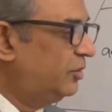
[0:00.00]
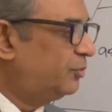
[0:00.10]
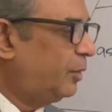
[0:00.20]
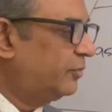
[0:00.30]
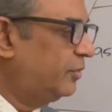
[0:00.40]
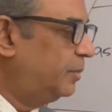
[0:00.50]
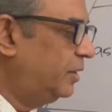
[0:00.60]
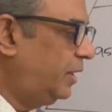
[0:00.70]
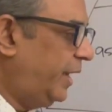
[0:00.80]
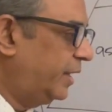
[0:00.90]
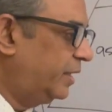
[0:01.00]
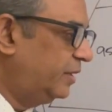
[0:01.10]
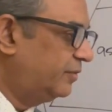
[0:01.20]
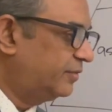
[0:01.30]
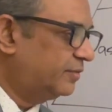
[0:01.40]
is possible, anger
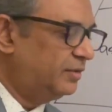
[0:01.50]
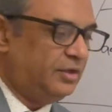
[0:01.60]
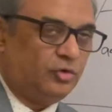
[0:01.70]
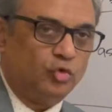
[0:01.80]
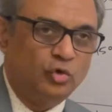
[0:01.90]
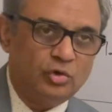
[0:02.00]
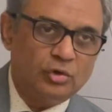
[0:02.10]
is the tool to